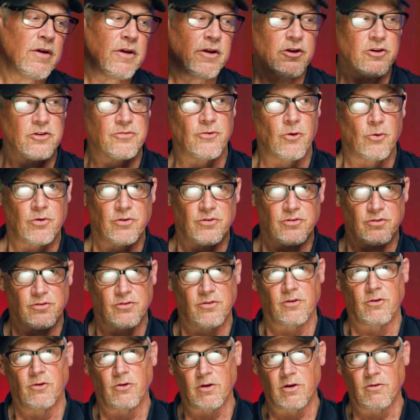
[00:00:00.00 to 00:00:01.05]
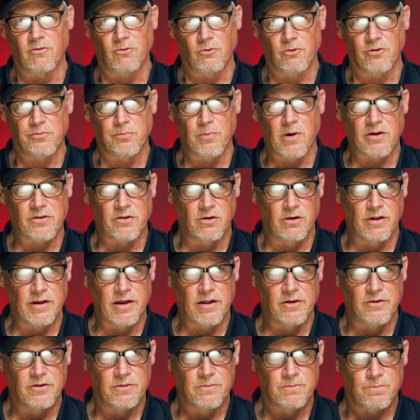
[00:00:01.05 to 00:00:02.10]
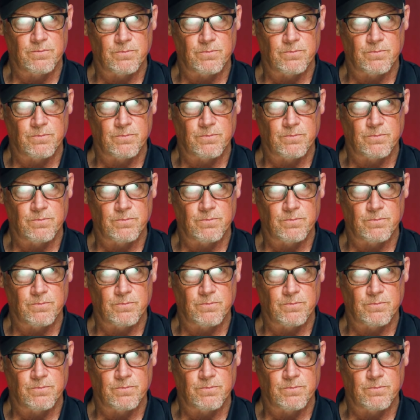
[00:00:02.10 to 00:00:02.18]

His focus is on looking for a spot to land.